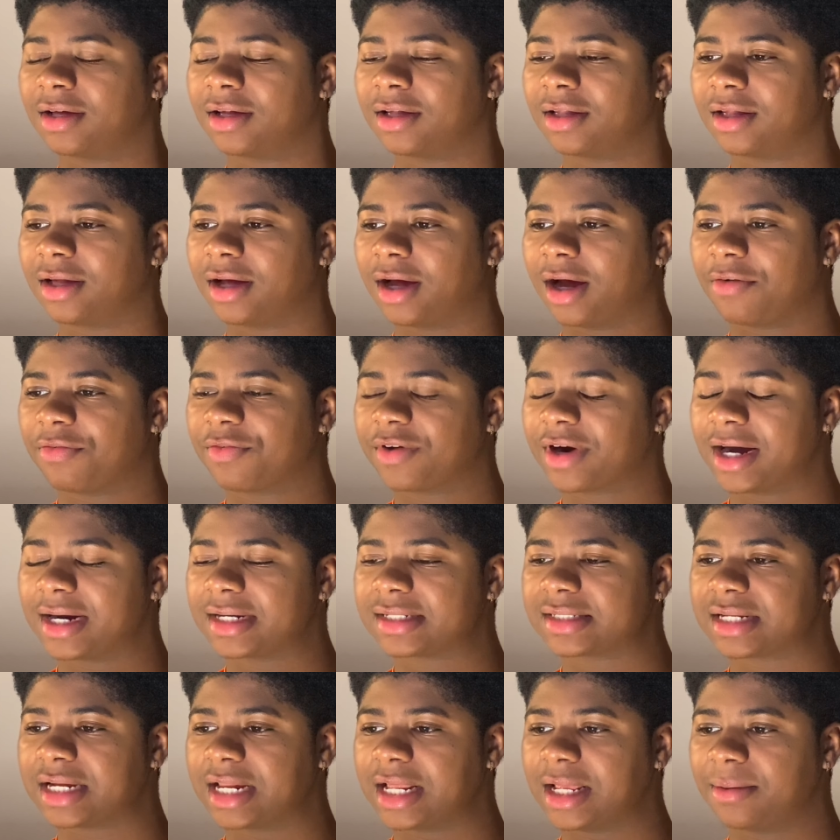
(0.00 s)
but we I just
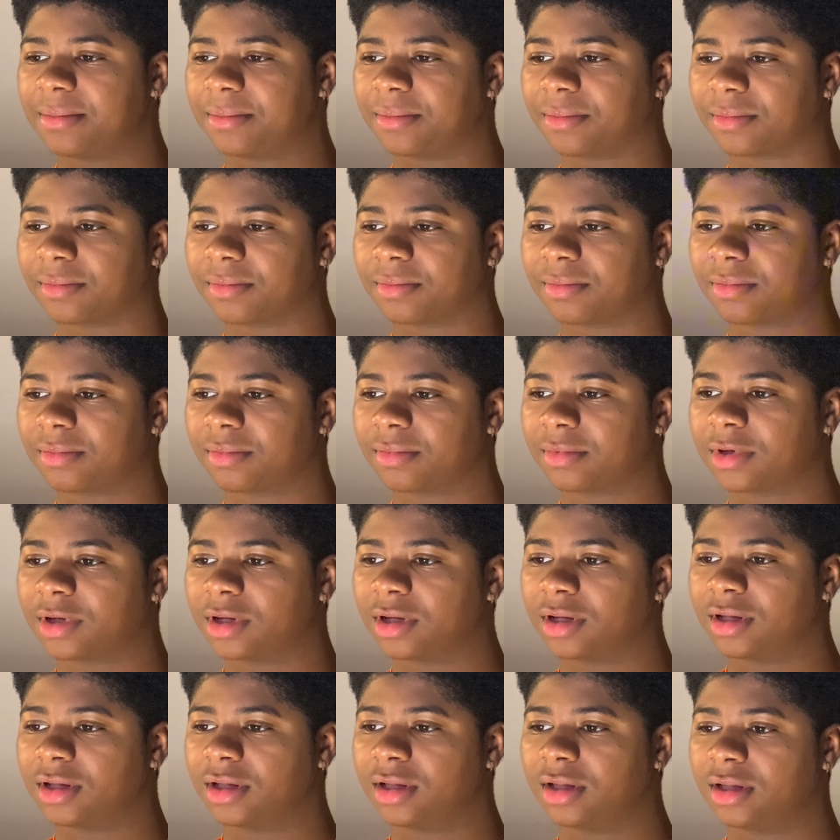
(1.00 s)
saw it happen.
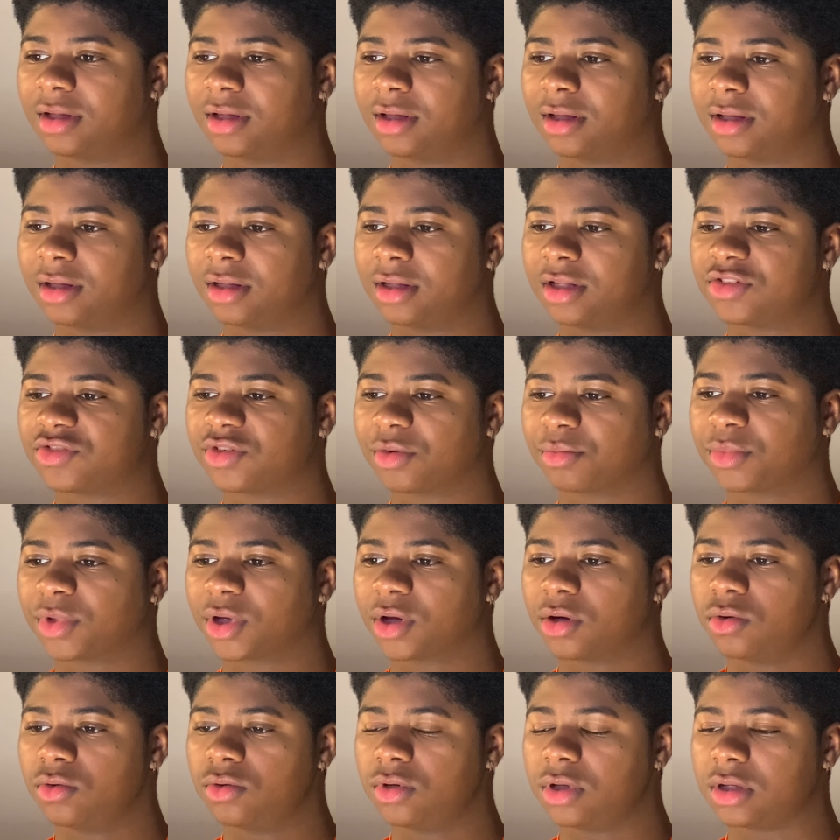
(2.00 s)
He's from the
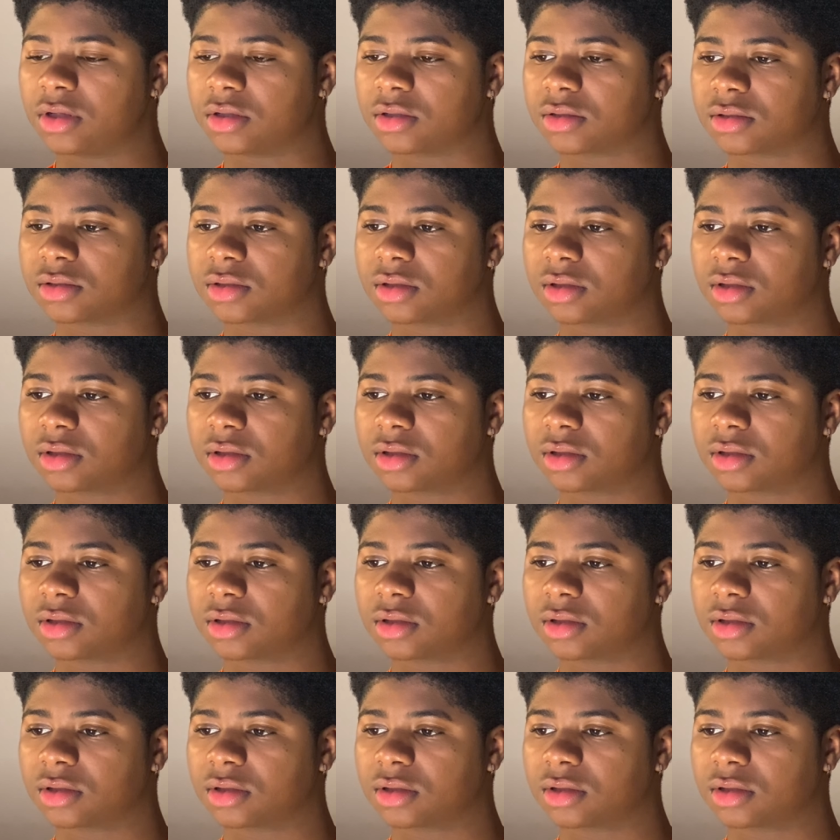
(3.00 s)
goon. Yeah.